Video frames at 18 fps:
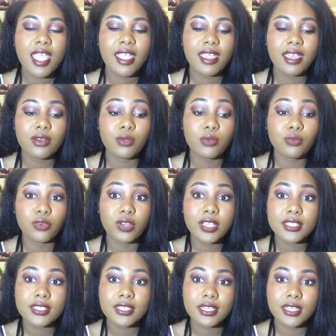And
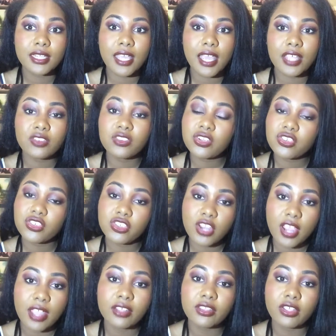recently, I just
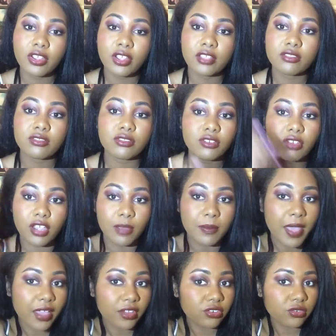checked their
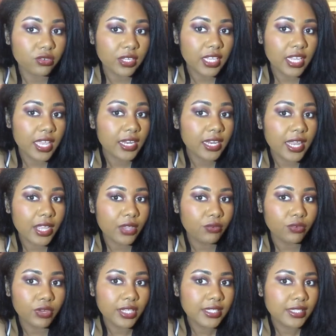Instagram actually, and
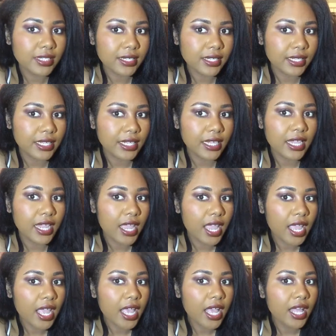like recently,
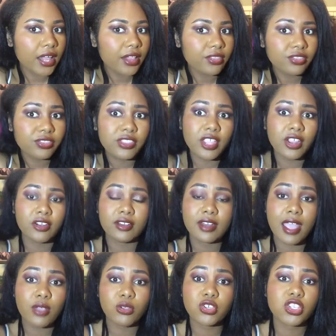they're
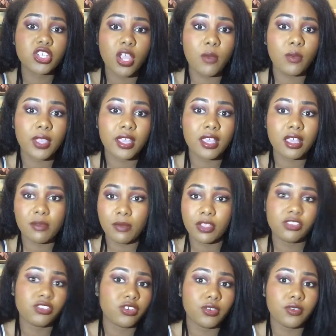now showing
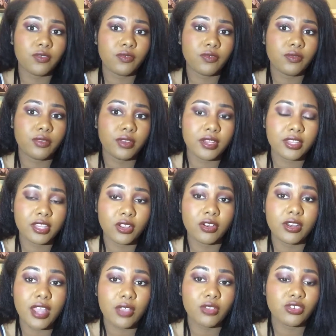
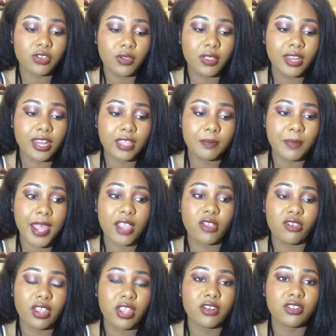like
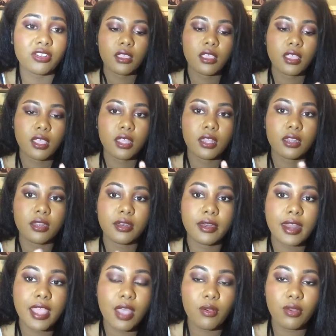Black creators.
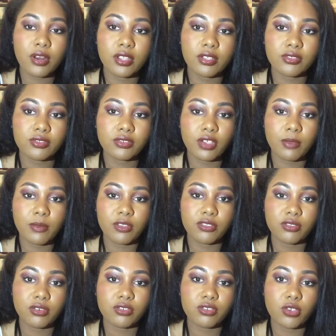Now on Instagram,
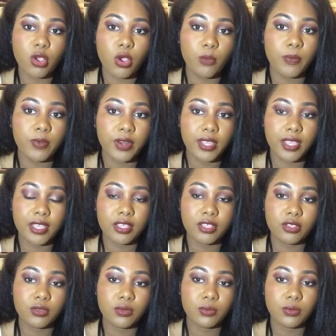as soon as you open
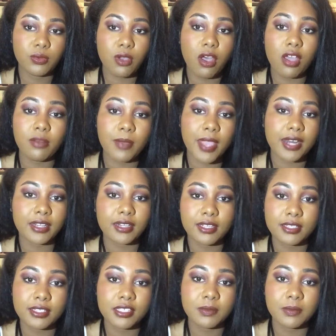it, you
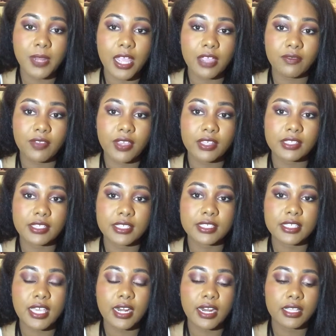automatically see Black
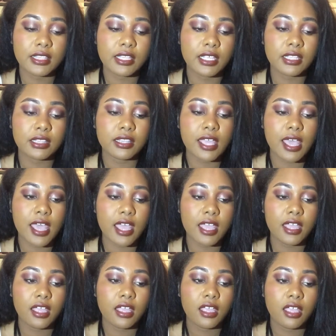faces. And I think
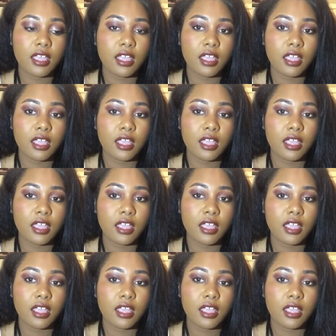that